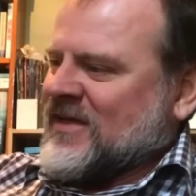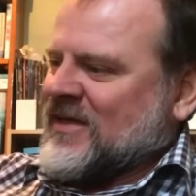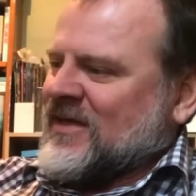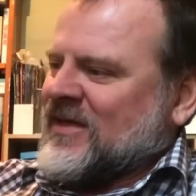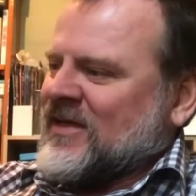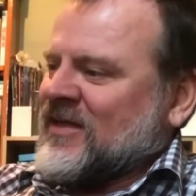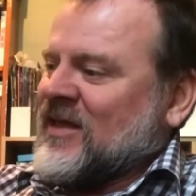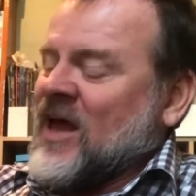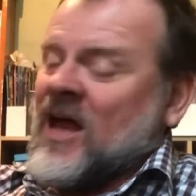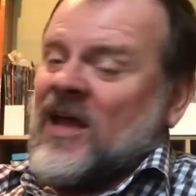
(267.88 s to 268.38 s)

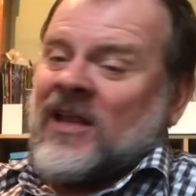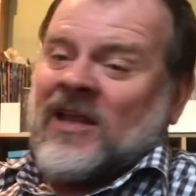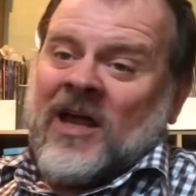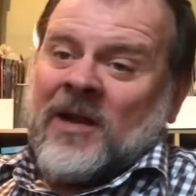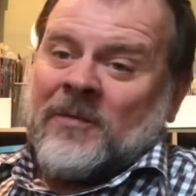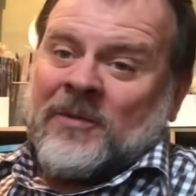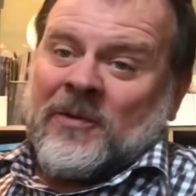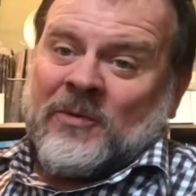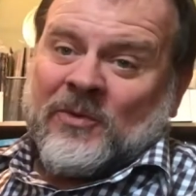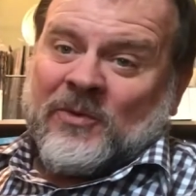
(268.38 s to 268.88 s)
lot
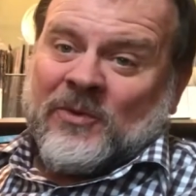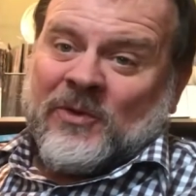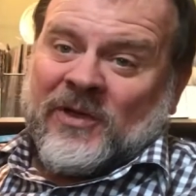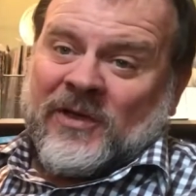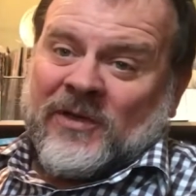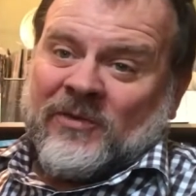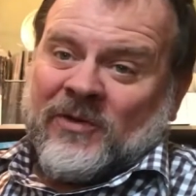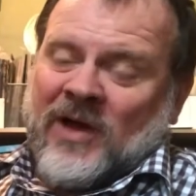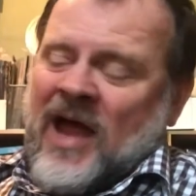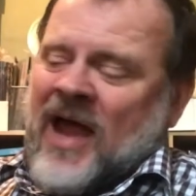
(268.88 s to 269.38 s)
of people
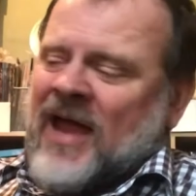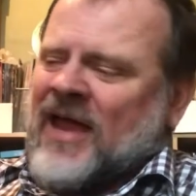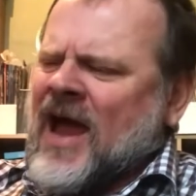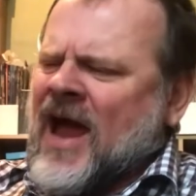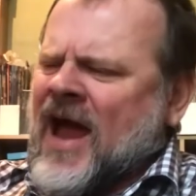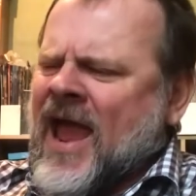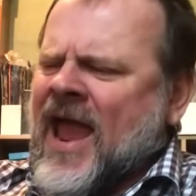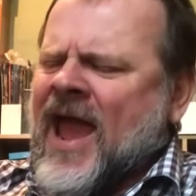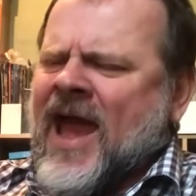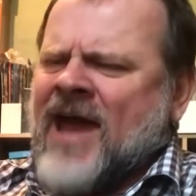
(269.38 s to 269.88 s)
really,
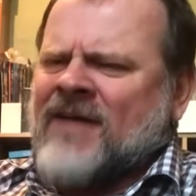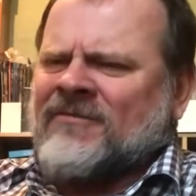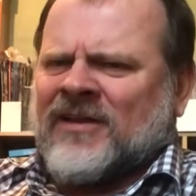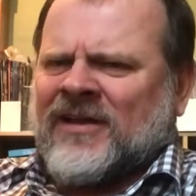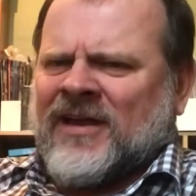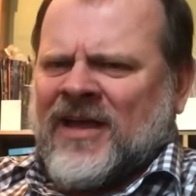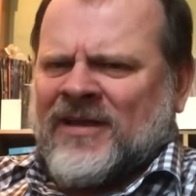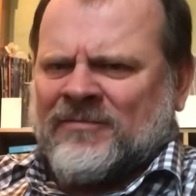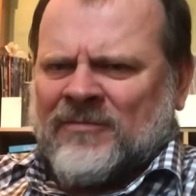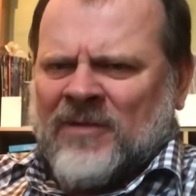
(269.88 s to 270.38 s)
I have it
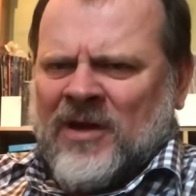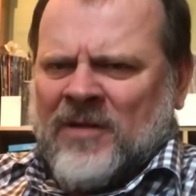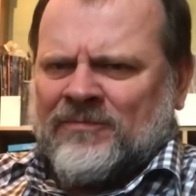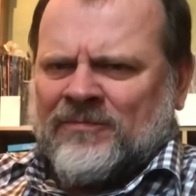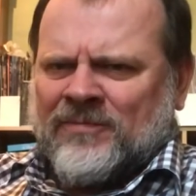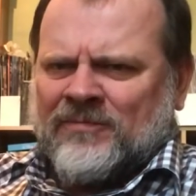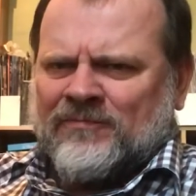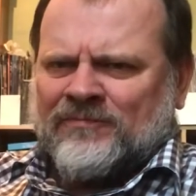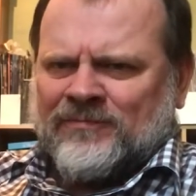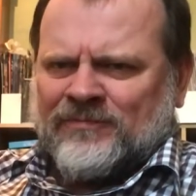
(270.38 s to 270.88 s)
at
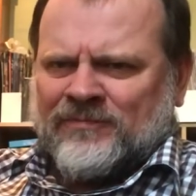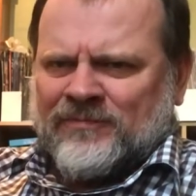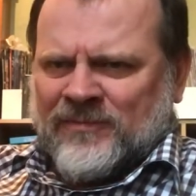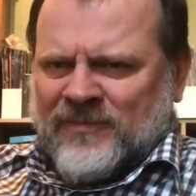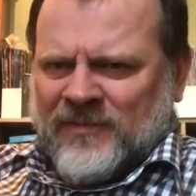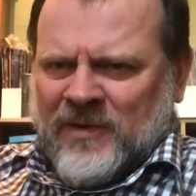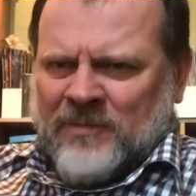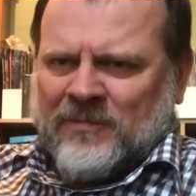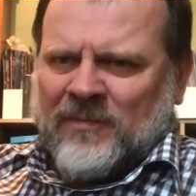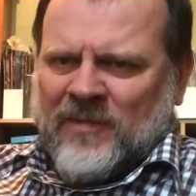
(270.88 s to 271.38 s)

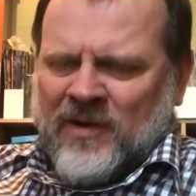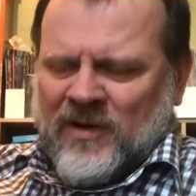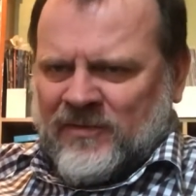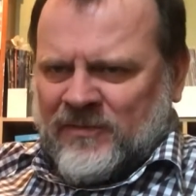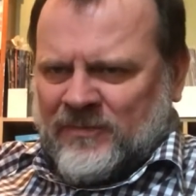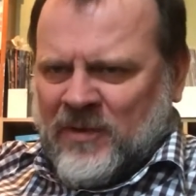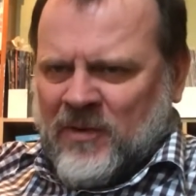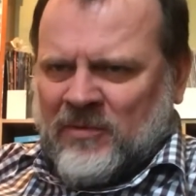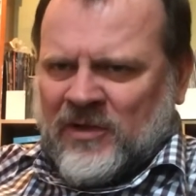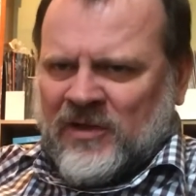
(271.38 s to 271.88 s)
the
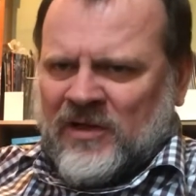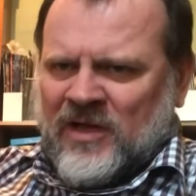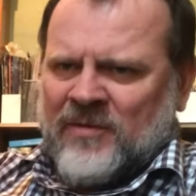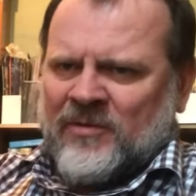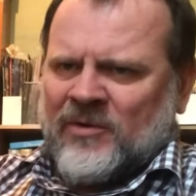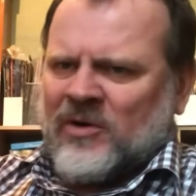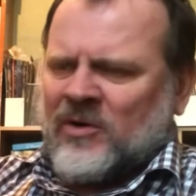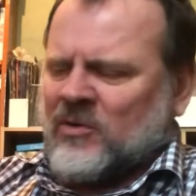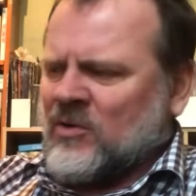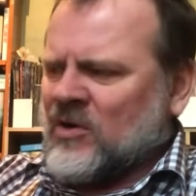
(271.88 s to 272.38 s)
public
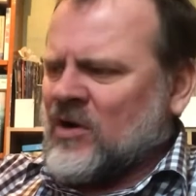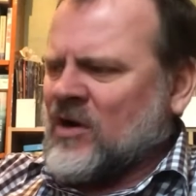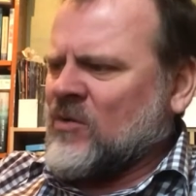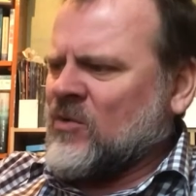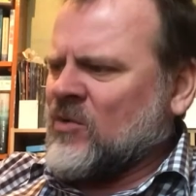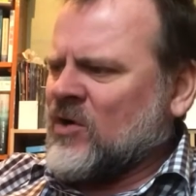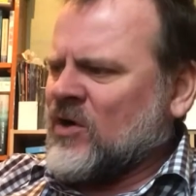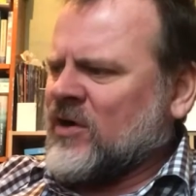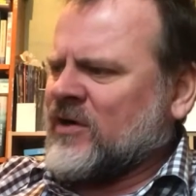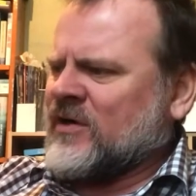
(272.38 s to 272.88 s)
library where I
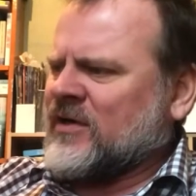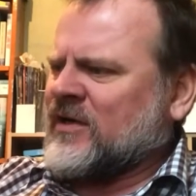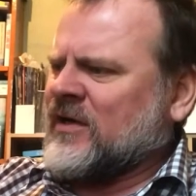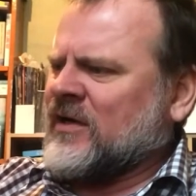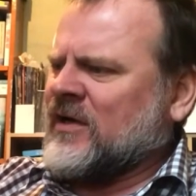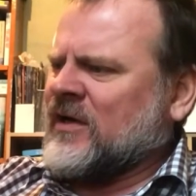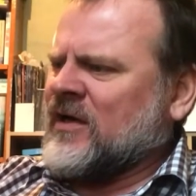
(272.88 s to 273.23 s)
work.